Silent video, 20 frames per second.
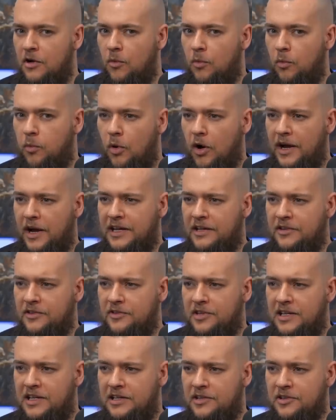Why
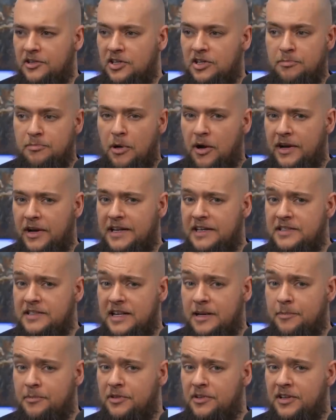does he despise
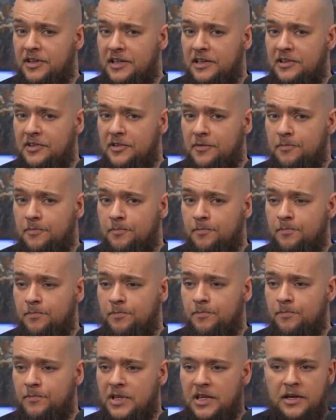amputees?
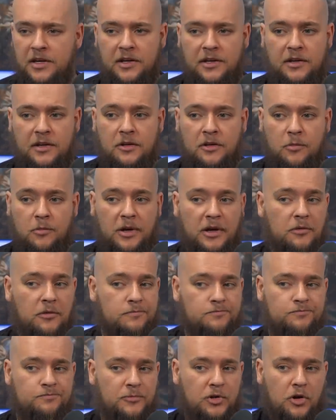
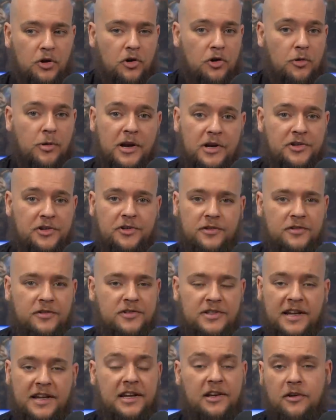Well, Got
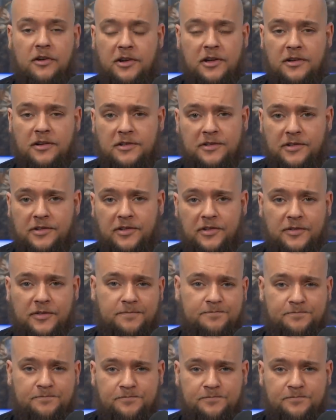Questions ain't got answers.